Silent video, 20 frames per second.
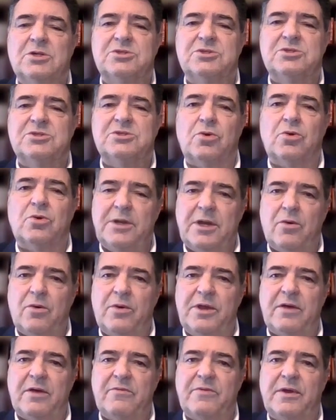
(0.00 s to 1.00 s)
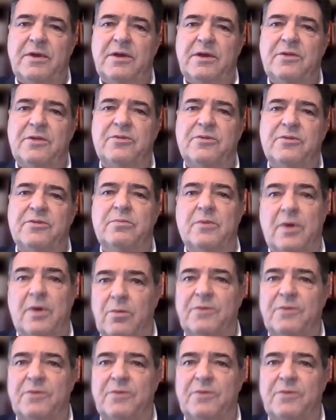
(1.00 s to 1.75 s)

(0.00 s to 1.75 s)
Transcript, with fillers: So right now we have a uh,